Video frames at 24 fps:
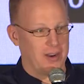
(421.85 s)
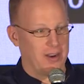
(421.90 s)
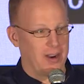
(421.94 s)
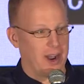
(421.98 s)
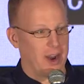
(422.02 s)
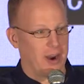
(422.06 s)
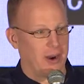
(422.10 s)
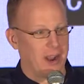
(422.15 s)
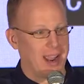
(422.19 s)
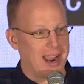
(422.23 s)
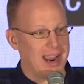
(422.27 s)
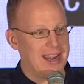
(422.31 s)

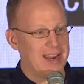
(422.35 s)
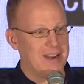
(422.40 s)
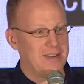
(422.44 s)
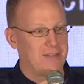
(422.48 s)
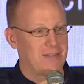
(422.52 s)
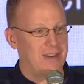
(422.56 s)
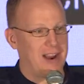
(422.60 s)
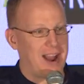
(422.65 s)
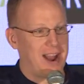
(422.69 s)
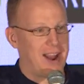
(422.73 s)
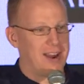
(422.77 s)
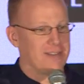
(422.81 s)
now.
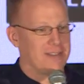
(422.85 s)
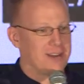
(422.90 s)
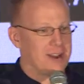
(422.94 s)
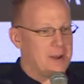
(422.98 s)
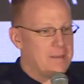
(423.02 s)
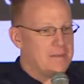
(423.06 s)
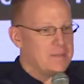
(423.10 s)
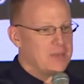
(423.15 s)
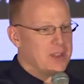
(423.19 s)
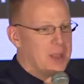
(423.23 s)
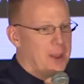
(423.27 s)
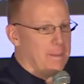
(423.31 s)
85
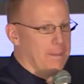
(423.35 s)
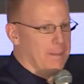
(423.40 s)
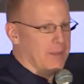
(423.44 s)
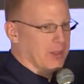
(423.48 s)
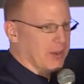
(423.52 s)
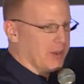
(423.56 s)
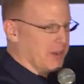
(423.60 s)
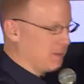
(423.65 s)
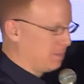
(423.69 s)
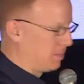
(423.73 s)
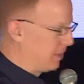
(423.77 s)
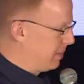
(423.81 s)

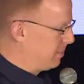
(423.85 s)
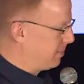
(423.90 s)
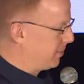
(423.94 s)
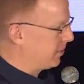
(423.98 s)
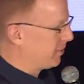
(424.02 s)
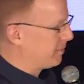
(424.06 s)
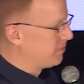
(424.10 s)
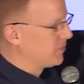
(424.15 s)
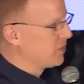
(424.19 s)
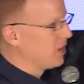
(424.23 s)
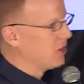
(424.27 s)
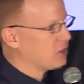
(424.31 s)
million people.
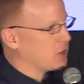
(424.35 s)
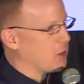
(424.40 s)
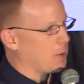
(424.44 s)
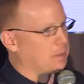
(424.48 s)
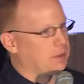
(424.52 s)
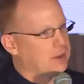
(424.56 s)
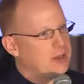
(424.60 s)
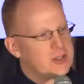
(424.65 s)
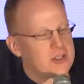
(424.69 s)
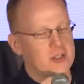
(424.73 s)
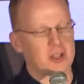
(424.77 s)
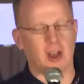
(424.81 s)
So
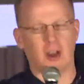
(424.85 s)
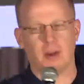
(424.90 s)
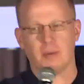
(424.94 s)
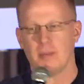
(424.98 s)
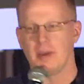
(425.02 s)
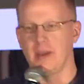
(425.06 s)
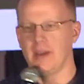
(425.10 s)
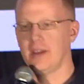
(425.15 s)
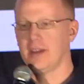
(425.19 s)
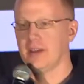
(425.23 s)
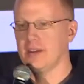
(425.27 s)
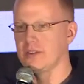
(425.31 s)
please help
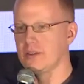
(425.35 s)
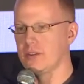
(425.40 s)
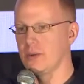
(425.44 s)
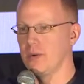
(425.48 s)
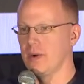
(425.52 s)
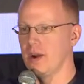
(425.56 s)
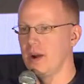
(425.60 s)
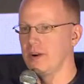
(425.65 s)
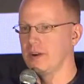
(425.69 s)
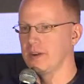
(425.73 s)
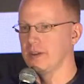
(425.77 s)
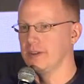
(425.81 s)
me to
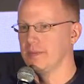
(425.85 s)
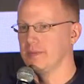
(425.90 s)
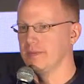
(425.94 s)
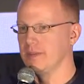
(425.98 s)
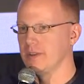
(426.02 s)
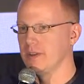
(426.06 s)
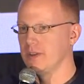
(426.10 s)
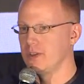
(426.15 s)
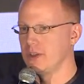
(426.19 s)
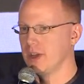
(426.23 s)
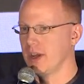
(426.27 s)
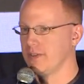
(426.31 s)
welcome
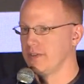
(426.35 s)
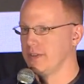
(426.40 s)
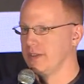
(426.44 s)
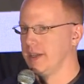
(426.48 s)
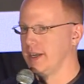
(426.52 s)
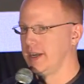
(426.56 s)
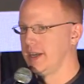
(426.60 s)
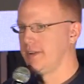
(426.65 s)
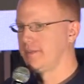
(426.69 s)
Jeff Nini